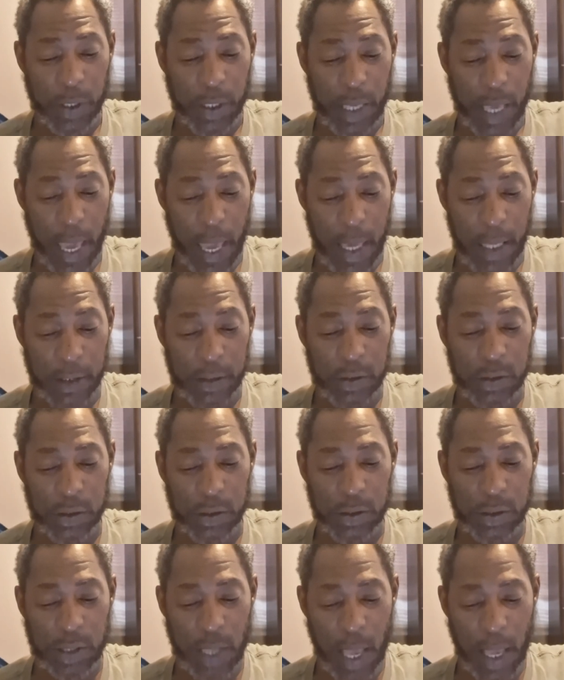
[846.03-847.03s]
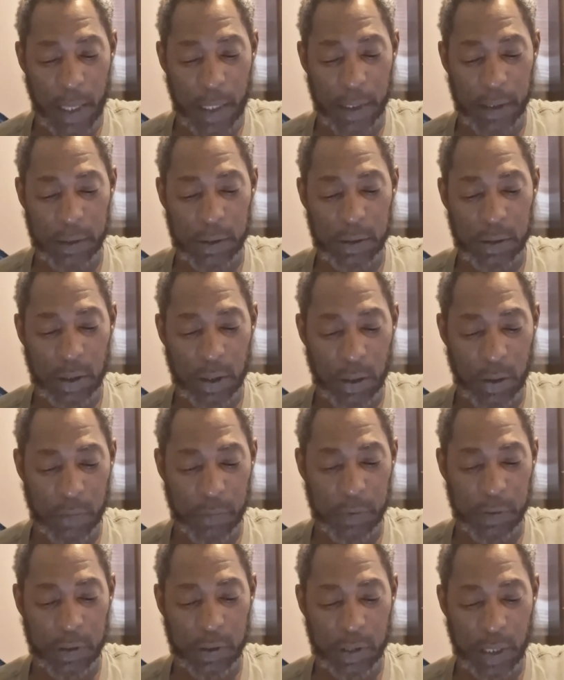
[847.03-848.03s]
cast the sockets of
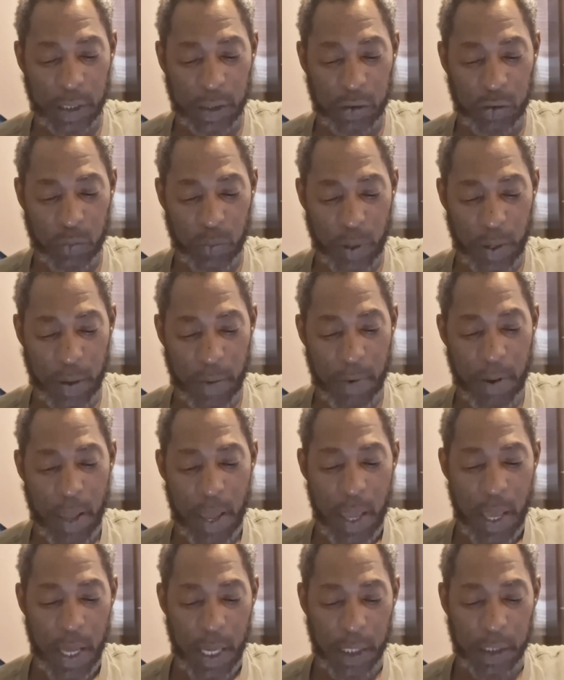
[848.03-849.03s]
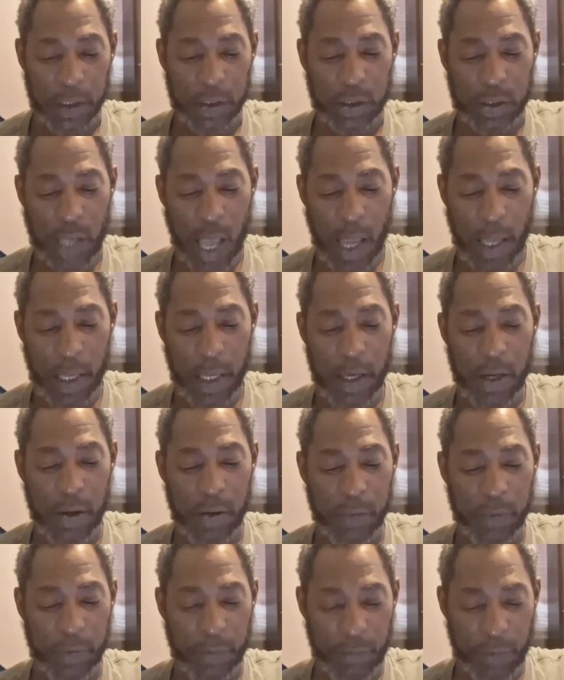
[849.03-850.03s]
the sanctuary, and the socket
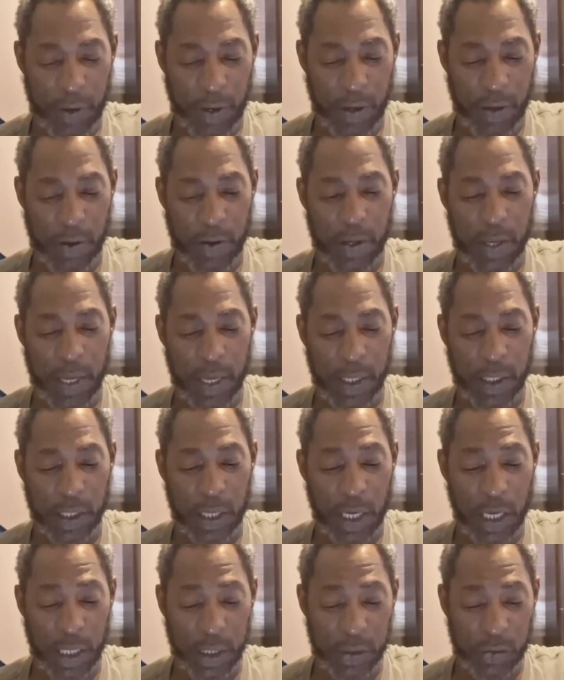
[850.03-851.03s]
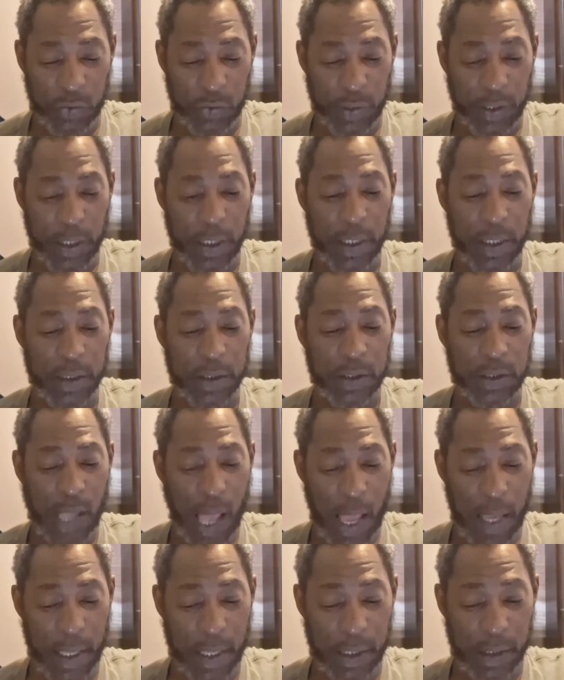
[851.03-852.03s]
of the veil, and 100
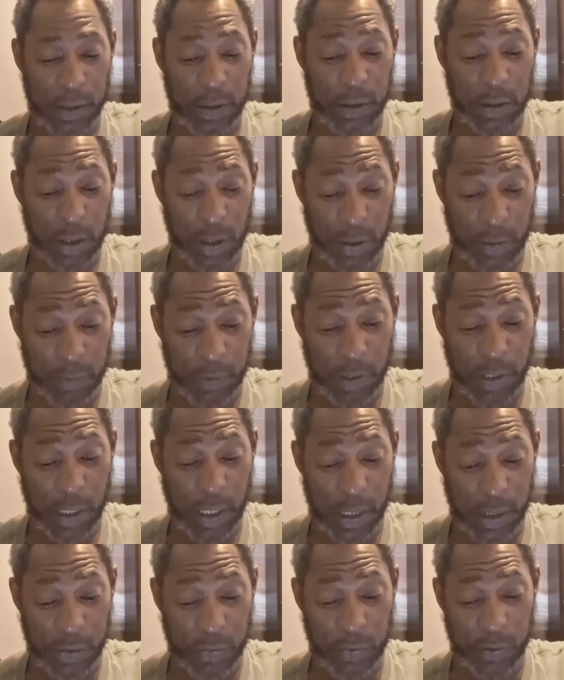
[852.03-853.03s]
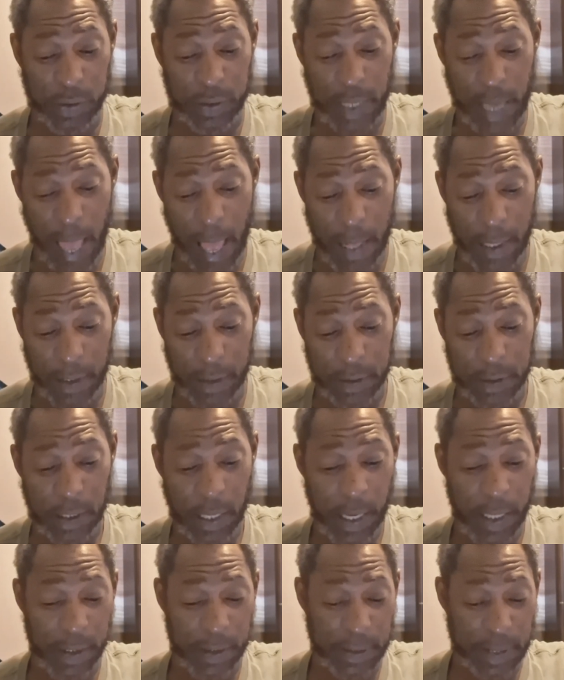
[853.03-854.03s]
sockets of the 100 talents,
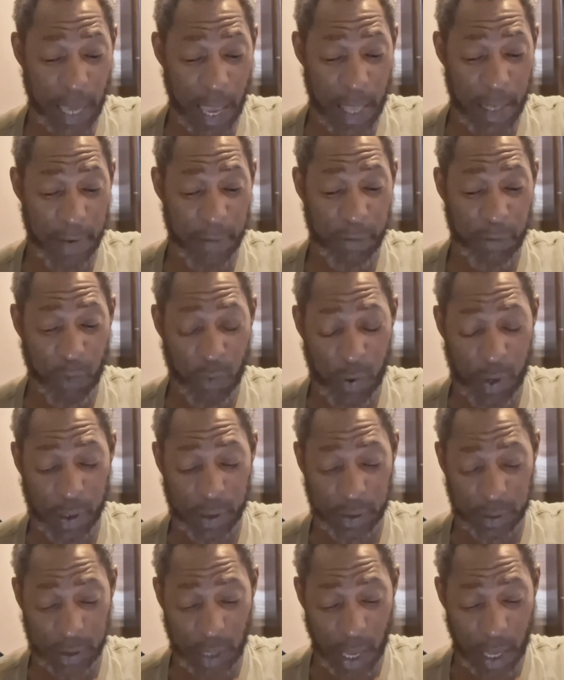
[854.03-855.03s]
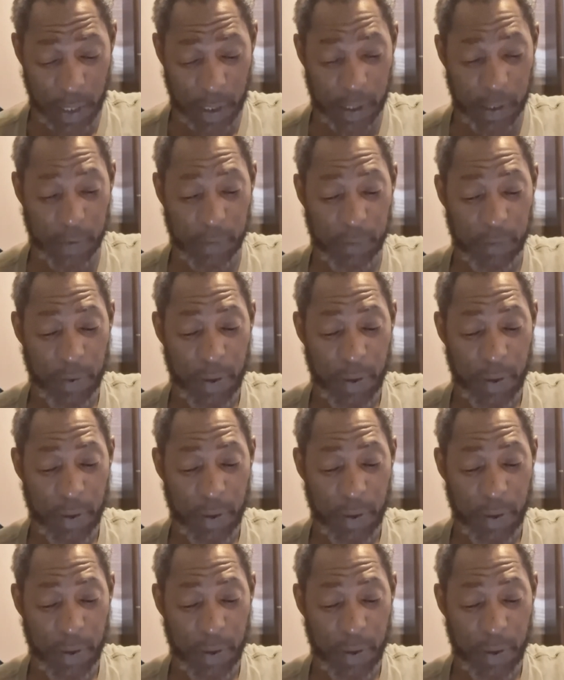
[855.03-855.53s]
a talent for a socket.